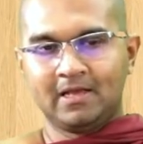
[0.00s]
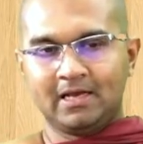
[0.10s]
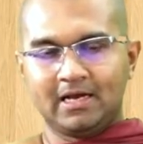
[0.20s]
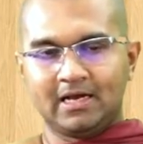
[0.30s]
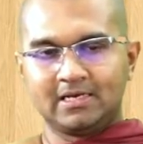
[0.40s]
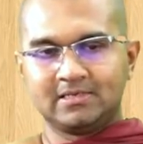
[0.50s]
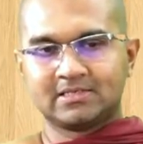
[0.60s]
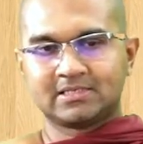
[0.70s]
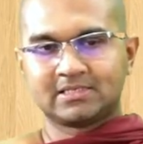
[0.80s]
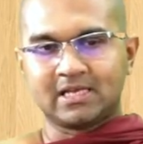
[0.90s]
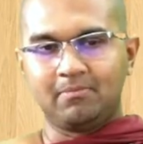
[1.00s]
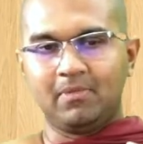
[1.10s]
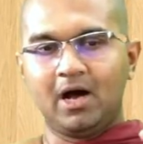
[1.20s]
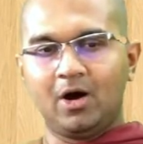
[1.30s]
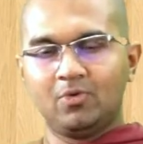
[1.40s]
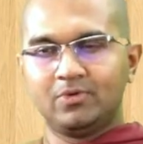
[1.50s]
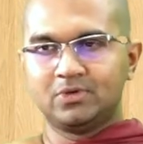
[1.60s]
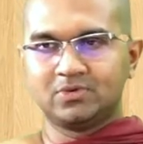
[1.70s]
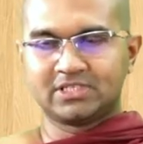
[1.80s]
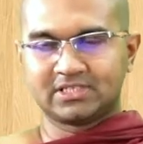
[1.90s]
uh, somehow
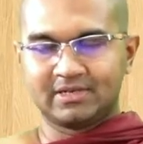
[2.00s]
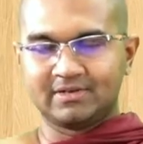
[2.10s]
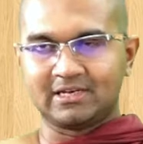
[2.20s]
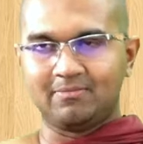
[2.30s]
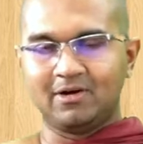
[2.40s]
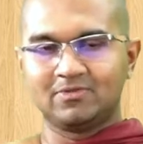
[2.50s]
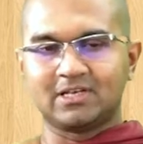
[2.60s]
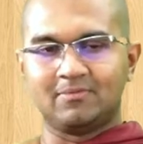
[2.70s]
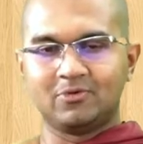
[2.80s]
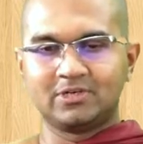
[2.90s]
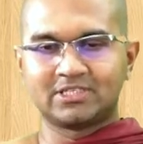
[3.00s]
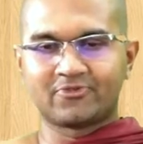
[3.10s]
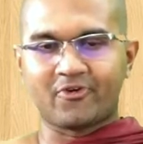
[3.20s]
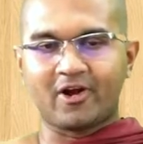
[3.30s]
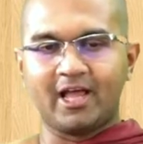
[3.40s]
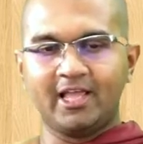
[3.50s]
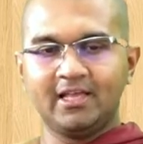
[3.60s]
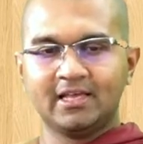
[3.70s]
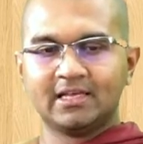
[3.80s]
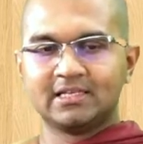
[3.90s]
you somehow some would
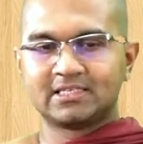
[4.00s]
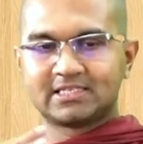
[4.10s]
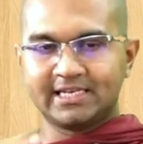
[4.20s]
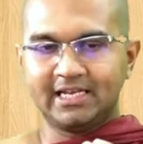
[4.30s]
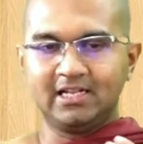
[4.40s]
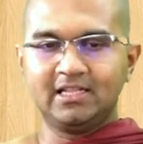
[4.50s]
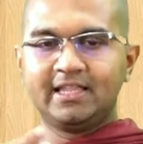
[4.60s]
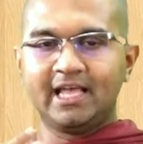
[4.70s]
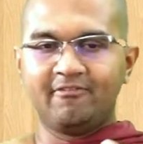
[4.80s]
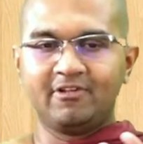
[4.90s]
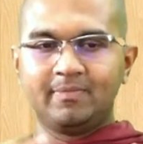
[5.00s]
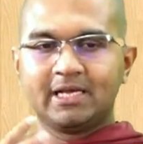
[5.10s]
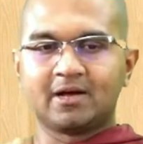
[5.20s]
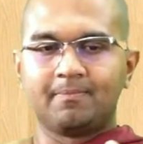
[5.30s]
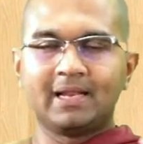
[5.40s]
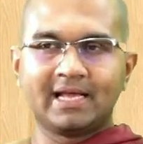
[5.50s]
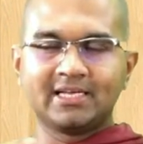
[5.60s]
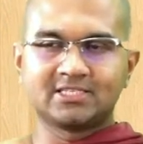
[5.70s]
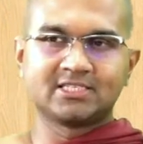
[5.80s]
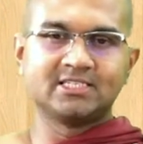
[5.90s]
try still there will be
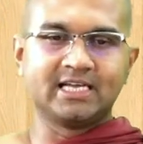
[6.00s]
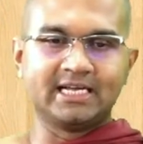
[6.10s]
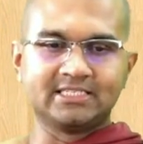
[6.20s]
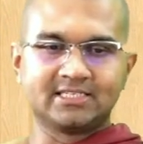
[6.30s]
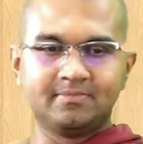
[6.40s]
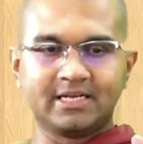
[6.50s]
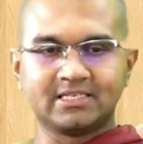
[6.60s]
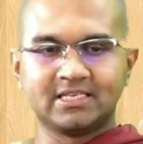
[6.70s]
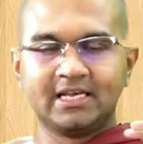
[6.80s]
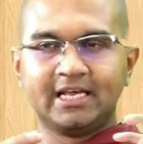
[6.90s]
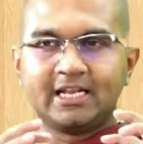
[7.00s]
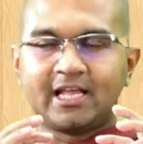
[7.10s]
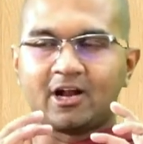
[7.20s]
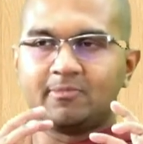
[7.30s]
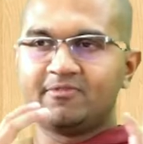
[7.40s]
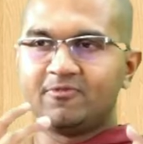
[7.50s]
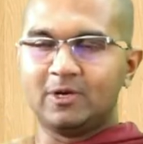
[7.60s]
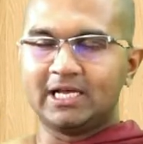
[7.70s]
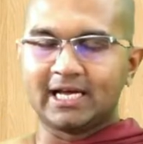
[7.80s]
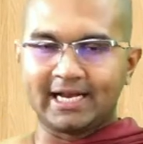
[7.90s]
complications in digestion because it cannot be
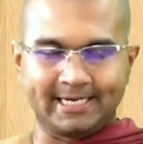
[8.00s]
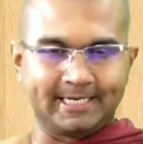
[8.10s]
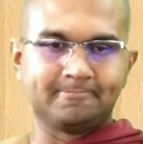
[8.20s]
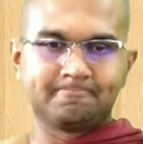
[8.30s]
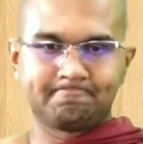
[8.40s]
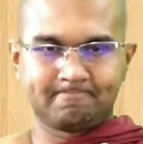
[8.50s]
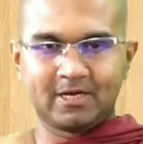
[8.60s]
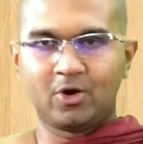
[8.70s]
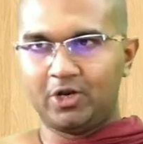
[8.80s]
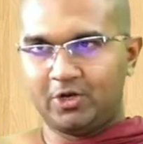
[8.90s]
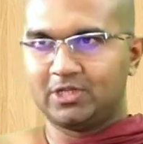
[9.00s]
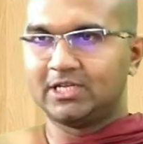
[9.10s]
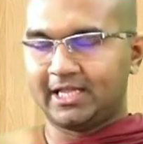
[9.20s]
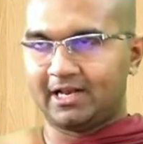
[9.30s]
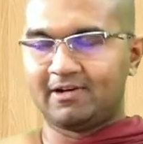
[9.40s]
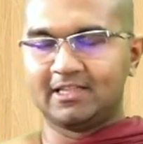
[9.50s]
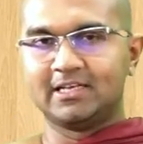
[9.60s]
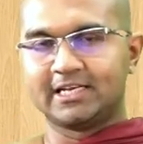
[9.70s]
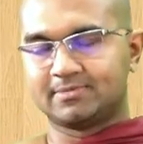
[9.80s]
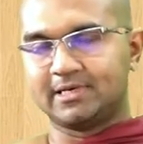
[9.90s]
fully corrected according to the
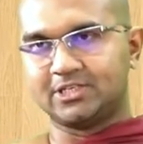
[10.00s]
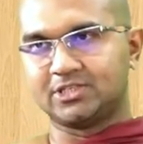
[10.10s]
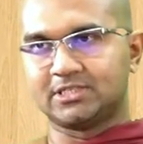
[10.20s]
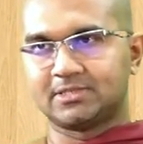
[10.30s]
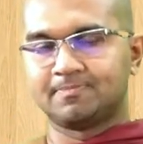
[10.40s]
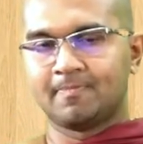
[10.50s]
Theravada explanations.